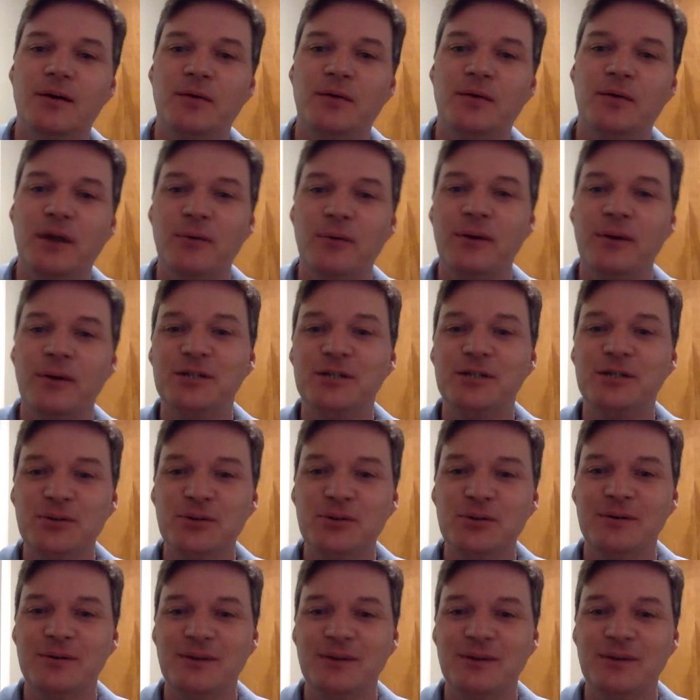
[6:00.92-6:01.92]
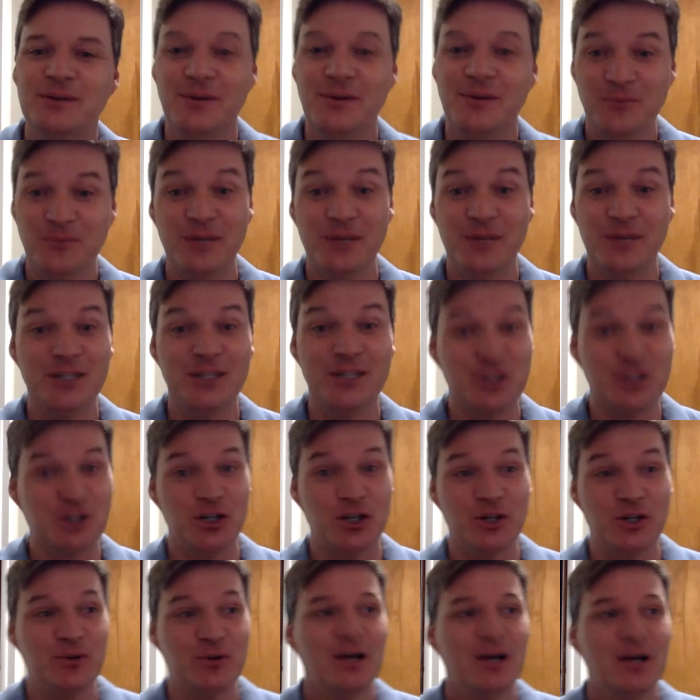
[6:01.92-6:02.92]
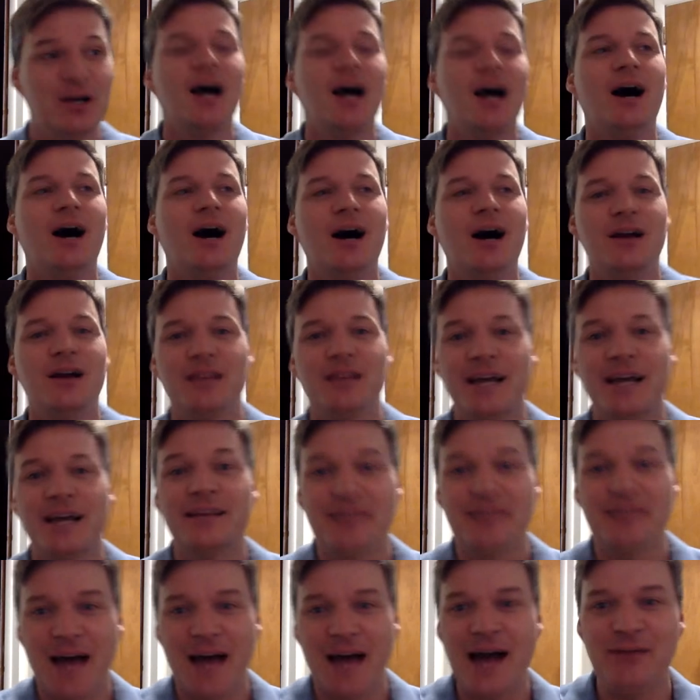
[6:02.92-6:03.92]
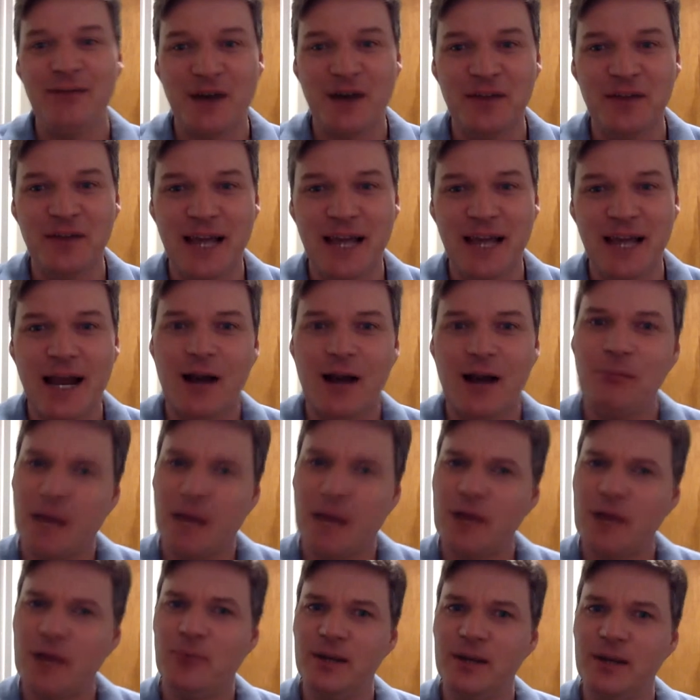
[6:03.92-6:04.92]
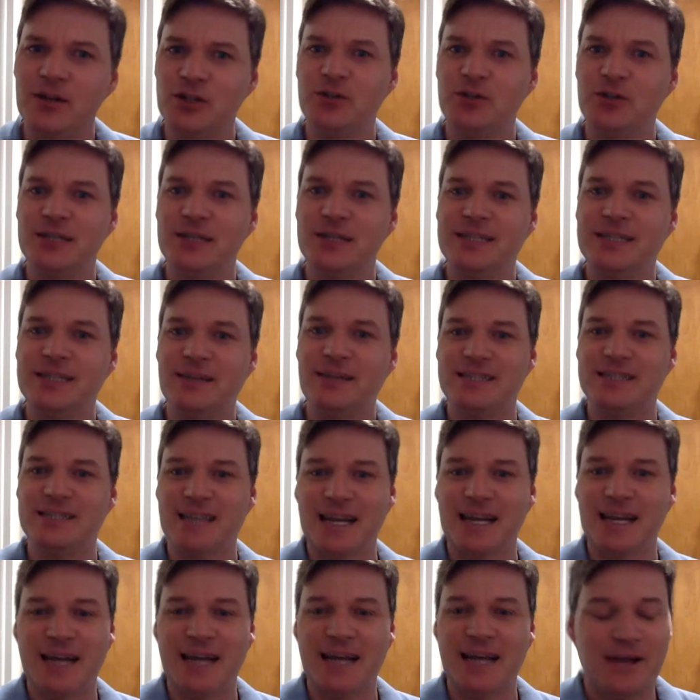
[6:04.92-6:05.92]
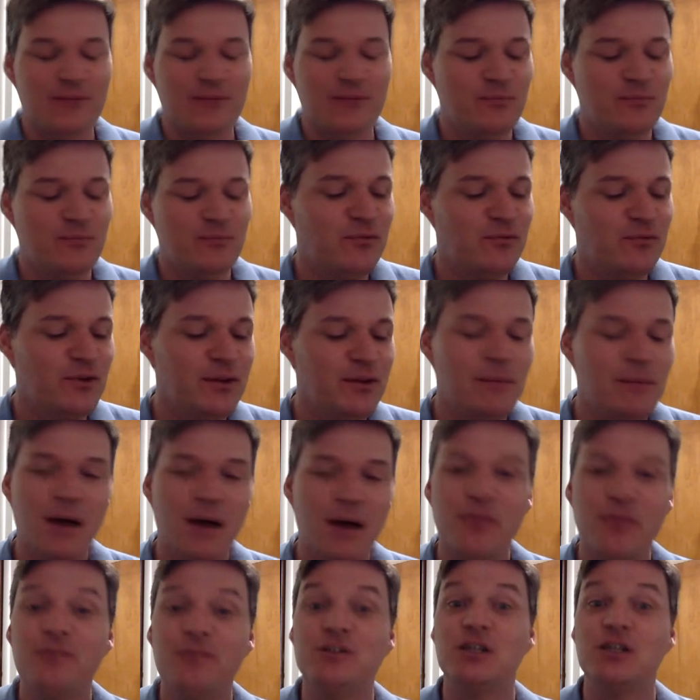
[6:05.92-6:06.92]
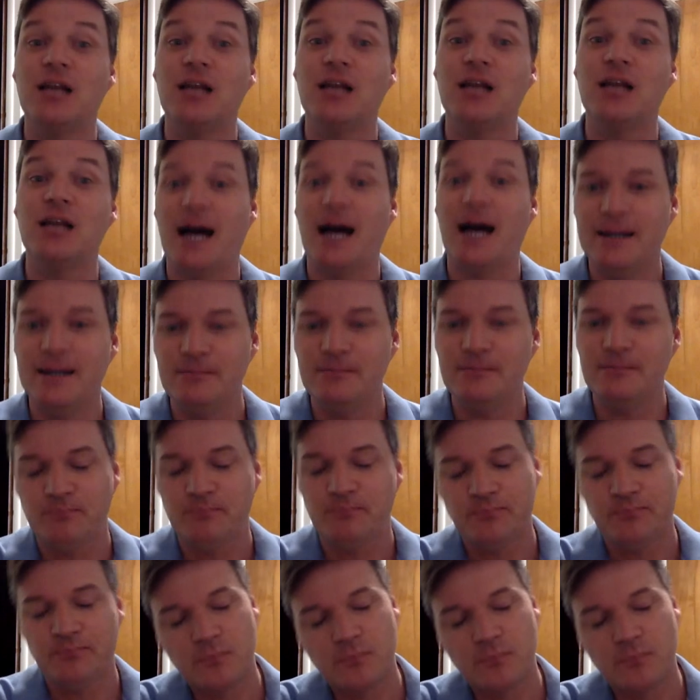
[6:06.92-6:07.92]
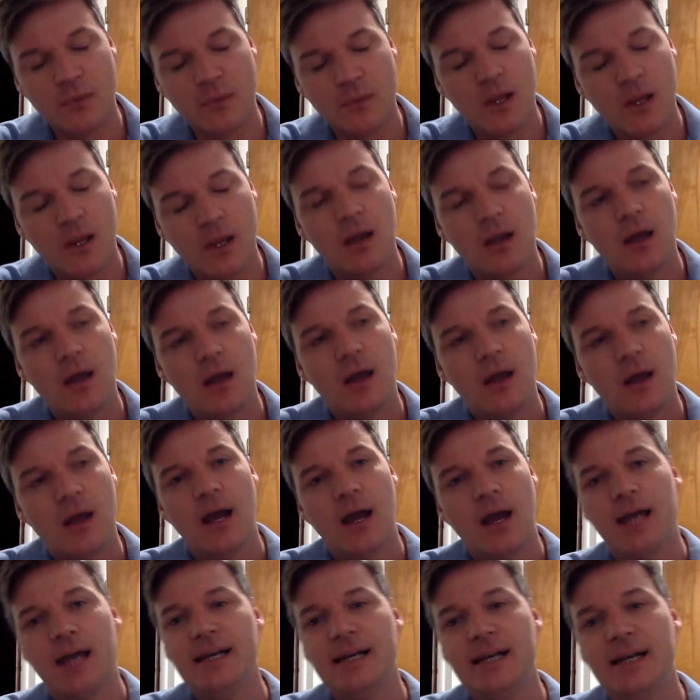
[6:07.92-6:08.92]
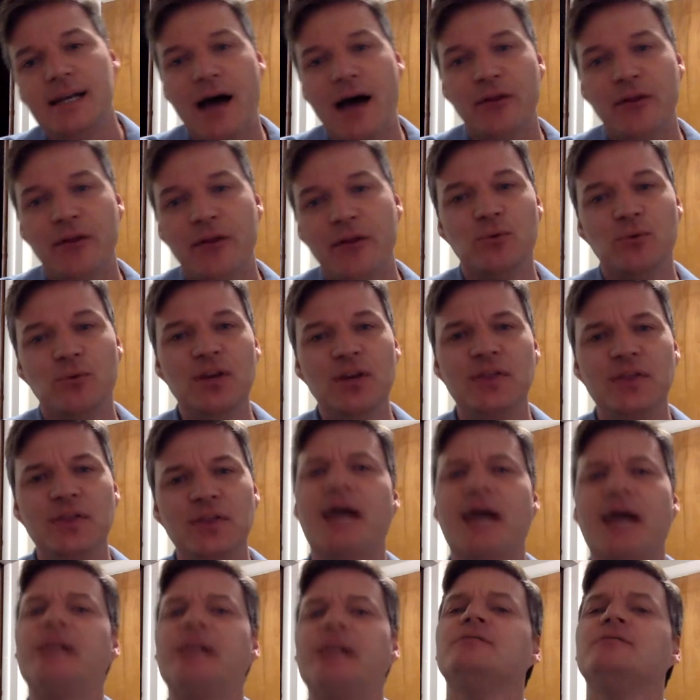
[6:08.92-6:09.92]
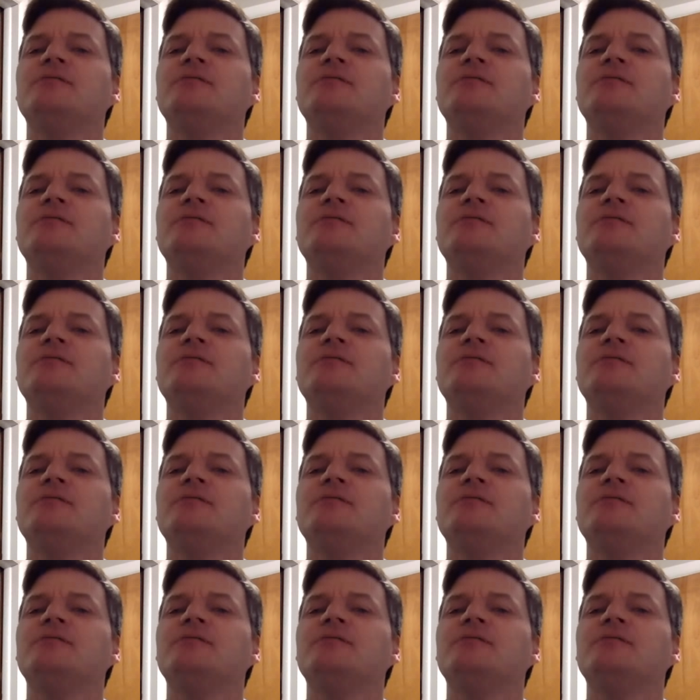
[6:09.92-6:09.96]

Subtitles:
we would do, which is true, like live on the air. I'm like, we'll do this every Sunday for the month of July. And now that we're at the end of